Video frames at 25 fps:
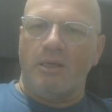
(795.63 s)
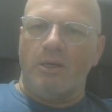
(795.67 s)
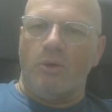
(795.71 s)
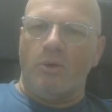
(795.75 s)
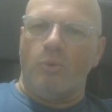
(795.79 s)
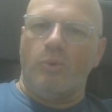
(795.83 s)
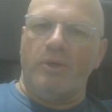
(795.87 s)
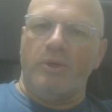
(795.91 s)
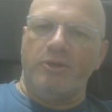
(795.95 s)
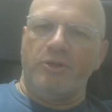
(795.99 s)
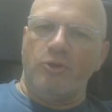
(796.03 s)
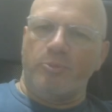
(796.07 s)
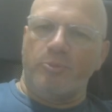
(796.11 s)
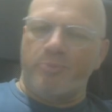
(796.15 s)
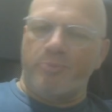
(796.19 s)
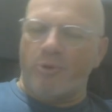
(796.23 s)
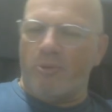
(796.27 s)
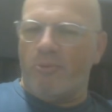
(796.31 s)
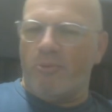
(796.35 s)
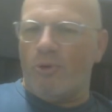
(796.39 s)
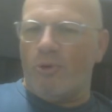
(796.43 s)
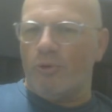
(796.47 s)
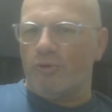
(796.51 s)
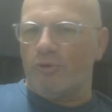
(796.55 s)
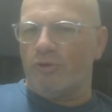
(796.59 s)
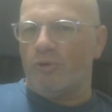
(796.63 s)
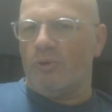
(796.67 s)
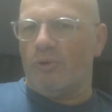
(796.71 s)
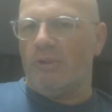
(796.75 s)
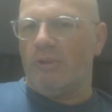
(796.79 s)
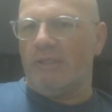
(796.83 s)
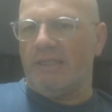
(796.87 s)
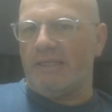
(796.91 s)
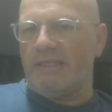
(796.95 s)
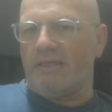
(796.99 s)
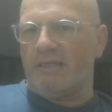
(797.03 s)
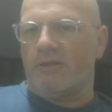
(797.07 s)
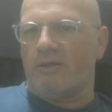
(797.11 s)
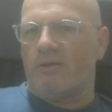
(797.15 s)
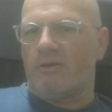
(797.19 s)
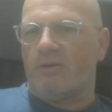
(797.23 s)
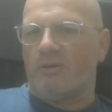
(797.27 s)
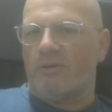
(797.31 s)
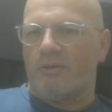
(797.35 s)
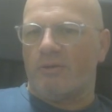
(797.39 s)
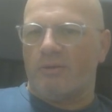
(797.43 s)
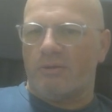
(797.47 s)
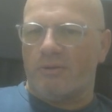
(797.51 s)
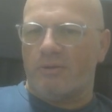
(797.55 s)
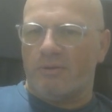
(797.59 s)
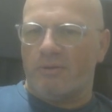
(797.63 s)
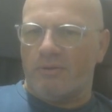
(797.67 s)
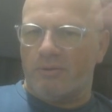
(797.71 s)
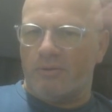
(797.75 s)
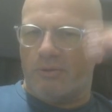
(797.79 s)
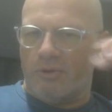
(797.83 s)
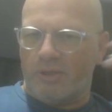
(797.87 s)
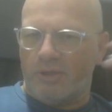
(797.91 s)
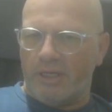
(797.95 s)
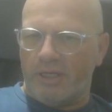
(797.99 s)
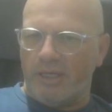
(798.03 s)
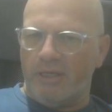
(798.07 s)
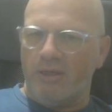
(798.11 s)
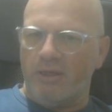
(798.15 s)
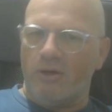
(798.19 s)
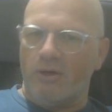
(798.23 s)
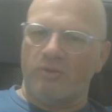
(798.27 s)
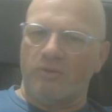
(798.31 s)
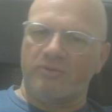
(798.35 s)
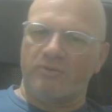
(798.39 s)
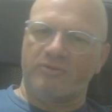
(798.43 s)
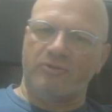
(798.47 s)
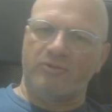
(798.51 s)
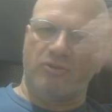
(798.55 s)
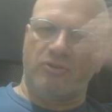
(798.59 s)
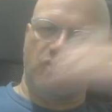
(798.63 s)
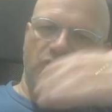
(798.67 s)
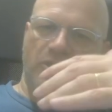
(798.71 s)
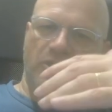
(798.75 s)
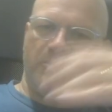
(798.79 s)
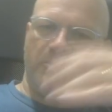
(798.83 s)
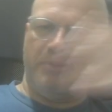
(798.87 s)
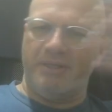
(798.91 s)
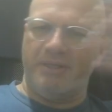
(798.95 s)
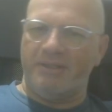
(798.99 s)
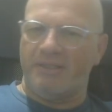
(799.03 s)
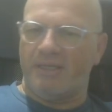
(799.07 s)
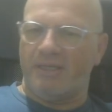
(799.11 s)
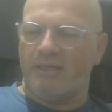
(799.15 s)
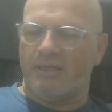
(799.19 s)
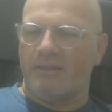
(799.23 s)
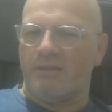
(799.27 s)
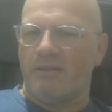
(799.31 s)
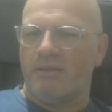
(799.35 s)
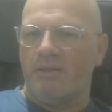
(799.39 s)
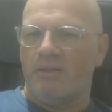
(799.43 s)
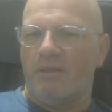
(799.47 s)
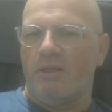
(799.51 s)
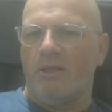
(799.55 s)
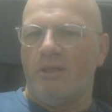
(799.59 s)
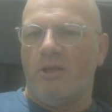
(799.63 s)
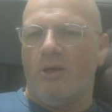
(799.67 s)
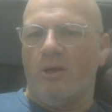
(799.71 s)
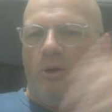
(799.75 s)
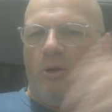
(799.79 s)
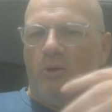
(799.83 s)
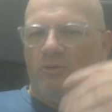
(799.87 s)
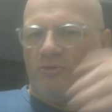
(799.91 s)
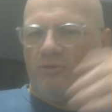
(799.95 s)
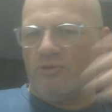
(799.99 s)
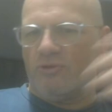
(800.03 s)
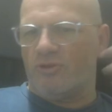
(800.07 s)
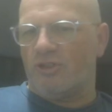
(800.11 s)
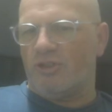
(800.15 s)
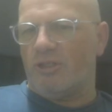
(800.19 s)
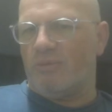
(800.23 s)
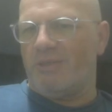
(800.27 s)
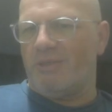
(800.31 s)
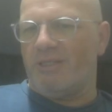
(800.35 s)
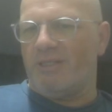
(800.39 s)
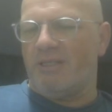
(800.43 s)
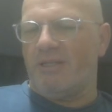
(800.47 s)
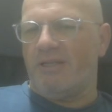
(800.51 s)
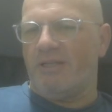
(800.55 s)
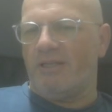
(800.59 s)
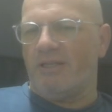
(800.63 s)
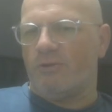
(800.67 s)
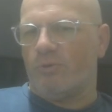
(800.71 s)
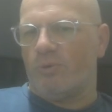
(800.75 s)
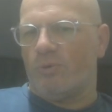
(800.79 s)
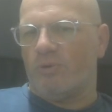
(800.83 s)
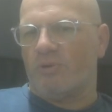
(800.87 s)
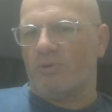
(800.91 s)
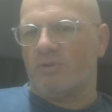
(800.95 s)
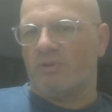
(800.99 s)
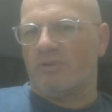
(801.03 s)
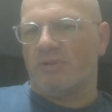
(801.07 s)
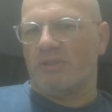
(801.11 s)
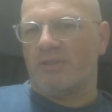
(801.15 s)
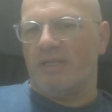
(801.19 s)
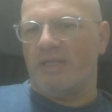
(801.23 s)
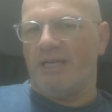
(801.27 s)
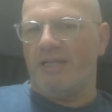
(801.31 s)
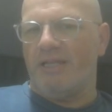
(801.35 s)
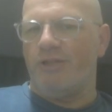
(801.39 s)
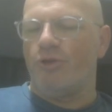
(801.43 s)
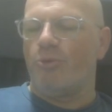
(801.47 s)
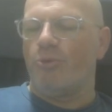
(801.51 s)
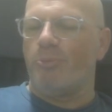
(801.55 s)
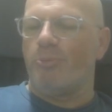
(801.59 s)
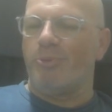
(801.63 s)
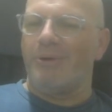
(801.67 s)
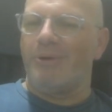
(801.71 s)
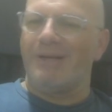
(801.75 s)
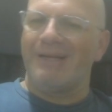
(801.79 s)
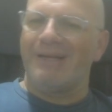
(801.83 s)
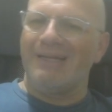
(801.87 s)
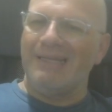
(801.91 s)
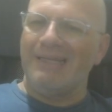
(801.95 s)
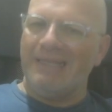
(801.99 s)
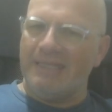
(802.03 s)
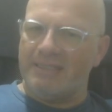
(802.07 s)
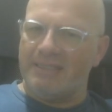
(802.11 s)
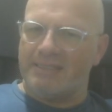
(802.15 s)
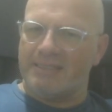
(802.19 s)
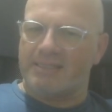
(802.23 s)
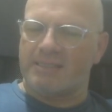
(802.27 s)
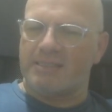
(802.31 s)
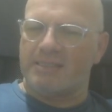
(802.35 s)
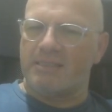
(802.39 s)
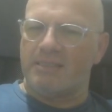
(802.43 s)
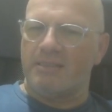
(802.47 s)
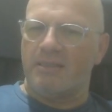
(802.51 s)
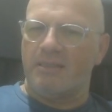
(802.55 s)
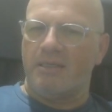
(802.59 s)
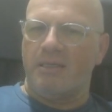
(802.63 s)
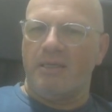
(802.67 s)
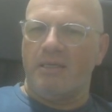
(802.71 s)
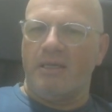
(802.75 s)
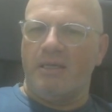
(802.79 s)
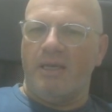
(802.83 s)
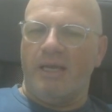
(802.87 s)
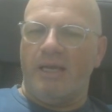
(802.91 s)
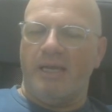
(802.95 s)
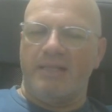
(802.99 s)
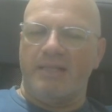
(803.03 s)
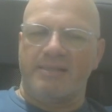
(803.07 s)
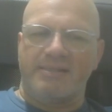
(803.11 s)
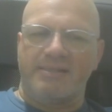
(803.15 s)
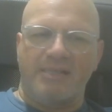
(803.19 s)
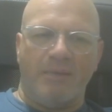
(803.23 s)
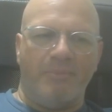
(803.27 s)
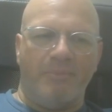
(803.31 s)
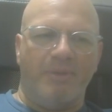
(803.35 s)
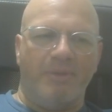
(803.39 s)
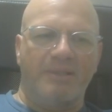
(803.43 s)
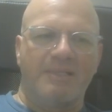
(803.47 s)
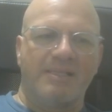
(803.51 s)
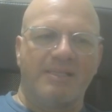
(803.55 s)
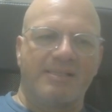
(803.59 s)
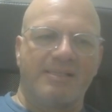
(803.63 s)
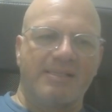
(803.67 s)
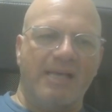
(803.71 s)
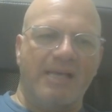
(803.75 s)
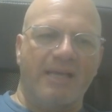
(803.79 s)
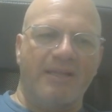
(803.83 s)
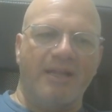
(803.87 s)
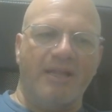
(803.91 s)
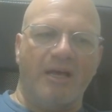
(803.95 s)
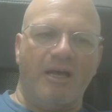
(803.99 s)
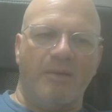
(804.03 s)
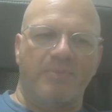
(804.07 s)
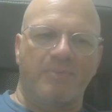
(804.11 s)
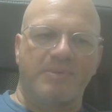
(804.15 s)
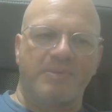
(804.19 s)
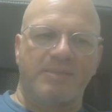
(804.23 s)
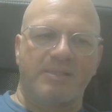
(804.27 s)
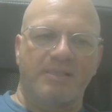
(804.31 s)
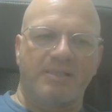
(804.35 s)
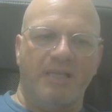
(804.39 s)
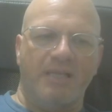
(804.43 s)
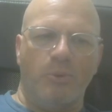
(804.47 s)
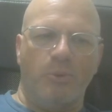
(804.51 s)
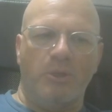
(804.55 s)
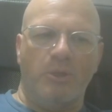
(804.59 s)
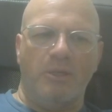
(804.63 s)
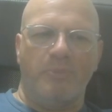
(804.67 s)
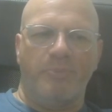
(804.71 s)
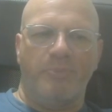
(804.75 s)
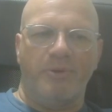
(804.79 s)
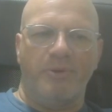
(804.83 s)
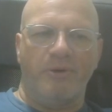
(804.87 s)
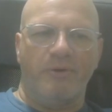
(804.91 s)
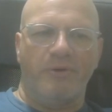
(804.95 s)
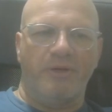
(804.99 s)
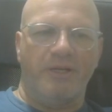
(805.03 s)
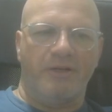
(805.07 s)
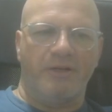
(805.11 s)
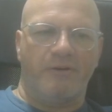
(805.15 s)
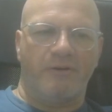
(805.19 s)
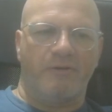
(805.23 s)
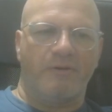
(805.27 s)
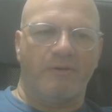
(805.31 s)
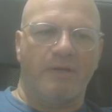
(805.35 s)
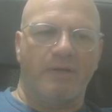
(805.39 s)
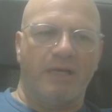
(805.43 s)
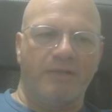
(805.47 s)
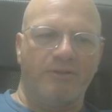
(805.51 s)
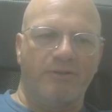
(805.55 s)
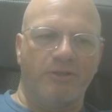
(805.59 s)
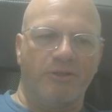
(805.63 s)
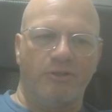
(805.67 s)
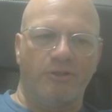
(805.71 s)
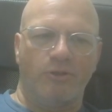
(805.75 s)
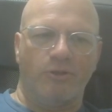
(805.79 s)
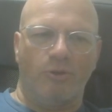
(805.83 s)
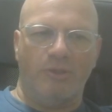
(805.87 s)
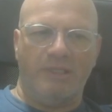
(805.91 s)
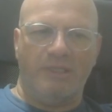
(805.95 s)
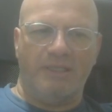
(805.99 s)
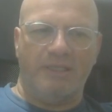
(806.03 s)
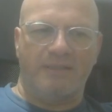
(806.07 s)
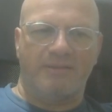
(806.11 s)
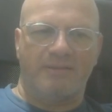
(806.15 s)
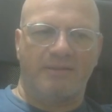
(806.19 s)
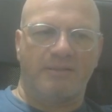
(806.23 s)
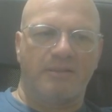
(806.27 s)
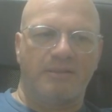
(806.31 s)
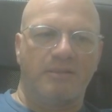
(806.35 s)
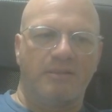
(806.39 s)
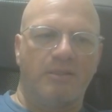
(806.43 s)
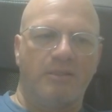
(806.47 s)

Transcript: when you promote your link, okay, on social media networks, and you bring leads and somebody sign up, they will appear here under your leads.